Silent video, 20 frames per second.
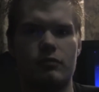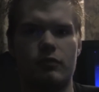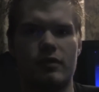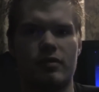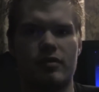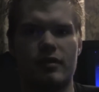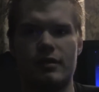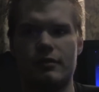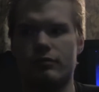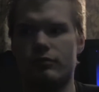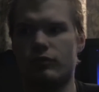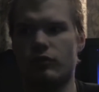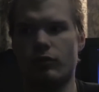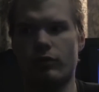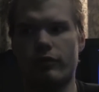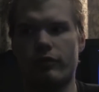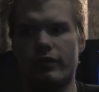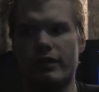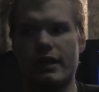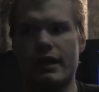Within two
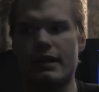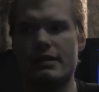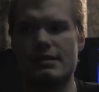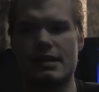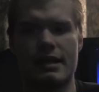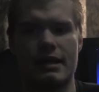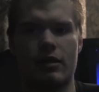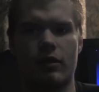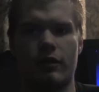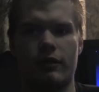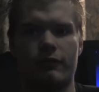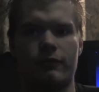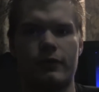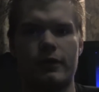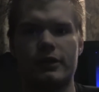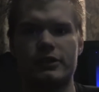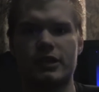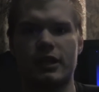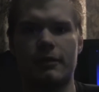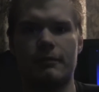or three days, I had all the
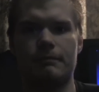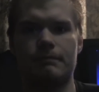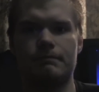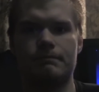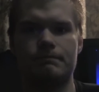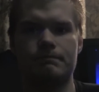footage up.